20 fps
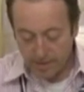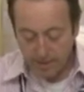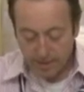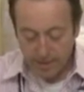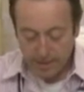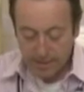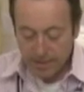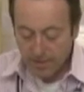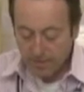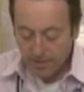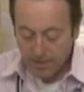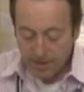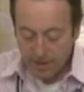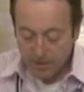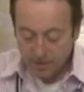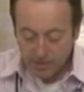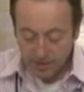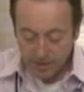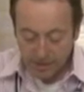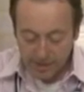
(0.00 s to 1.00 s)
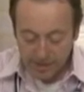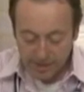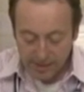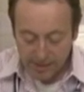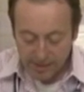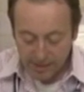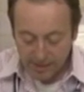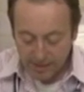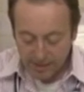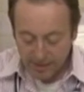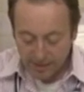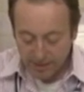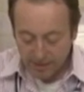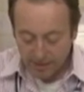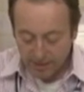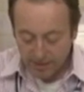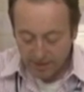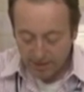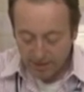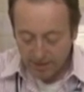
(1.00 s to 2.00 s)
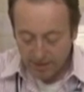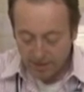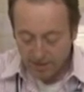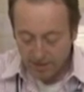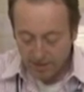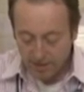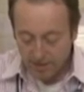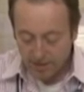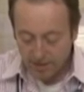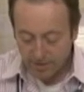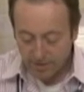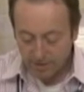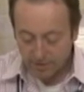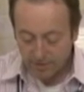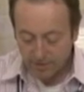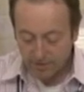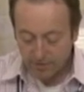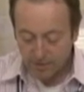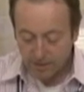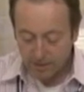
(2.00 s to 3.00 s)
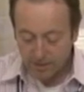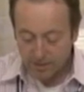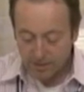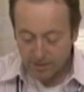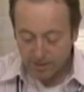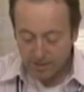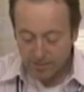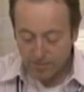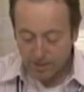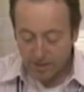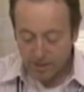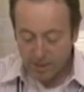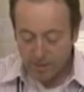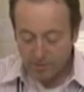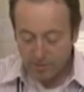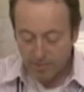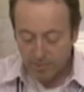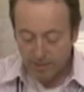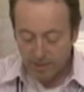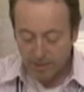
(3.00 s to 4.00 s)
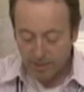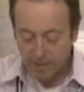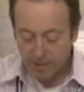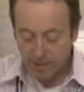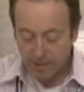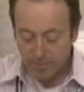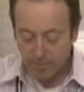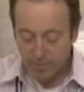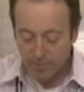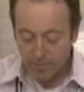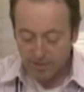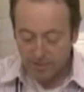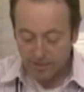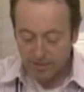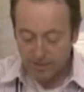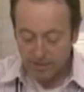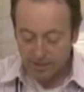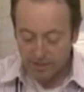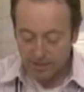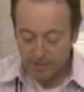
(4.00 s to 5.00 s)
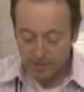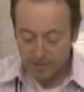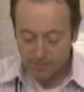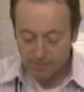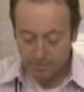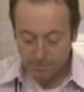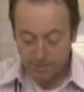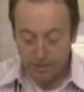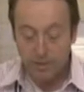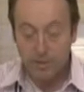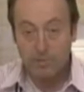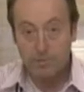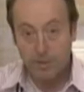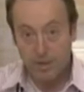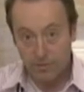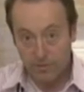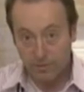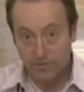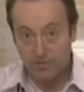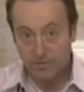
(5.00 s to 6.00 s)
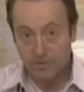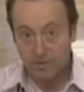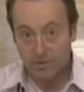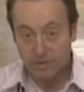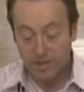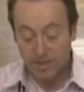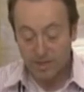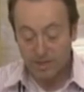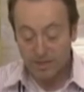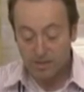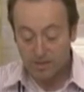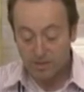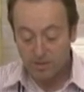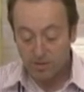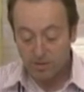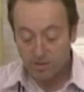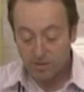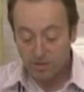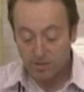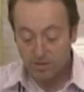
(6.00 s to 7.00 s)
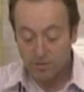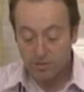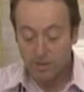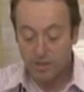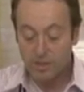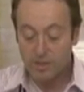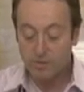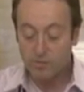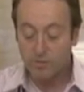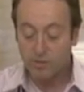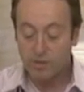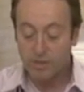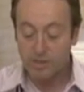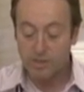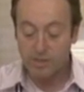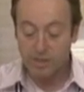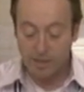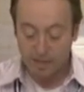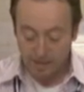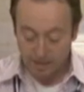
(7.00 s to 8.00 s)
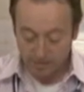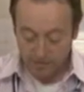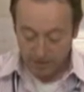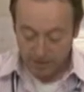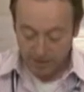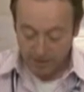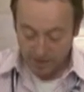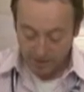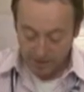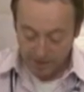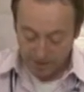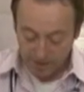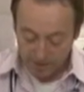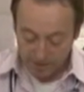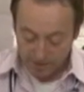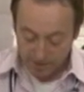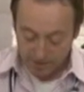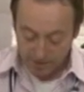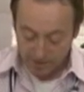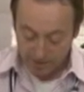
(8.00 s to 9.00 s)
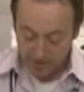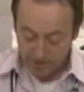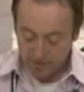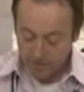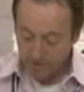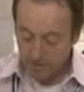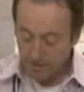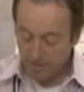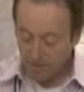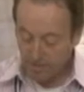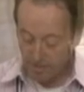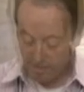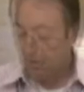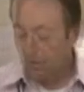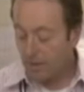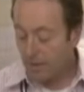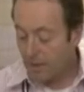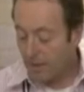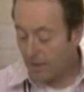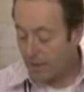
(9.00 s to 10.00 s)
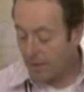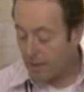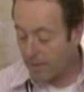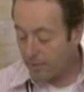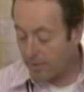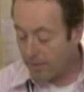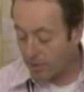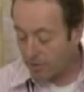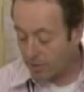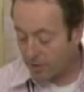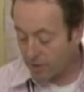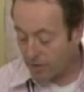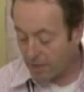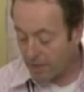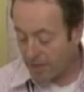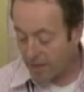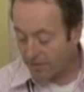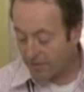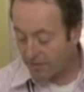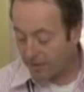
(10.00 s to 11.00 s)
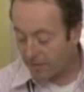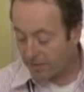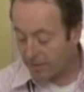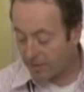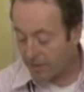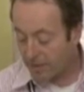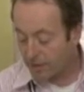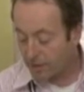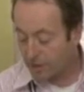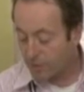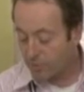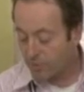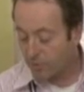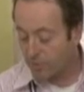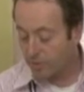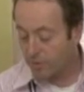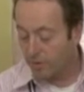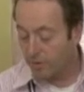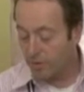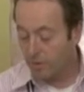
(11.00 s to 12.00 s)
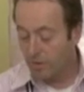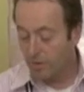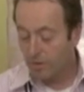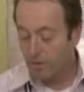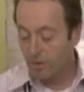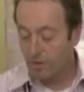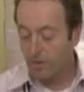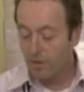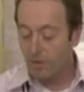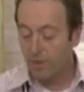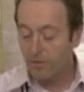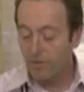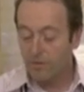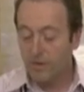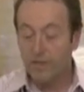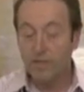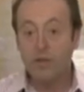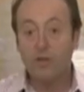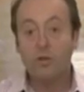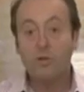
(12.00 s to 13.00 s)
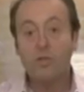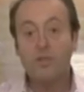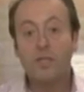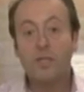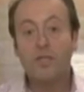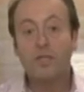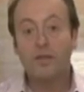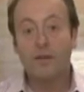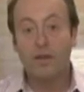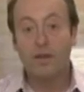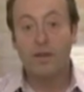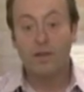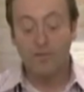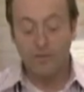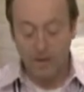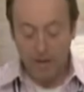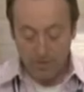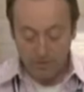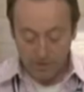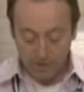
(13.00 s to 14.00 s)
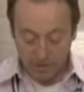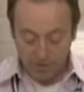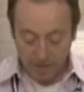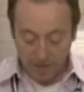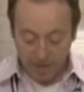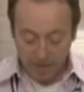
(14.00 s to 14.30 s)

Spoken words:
like about just a little bit of this Spanish paprika. Remember, this is very powerful taste, so I just put just a little bit like this, and about half a teaspoon of the toasted flour that we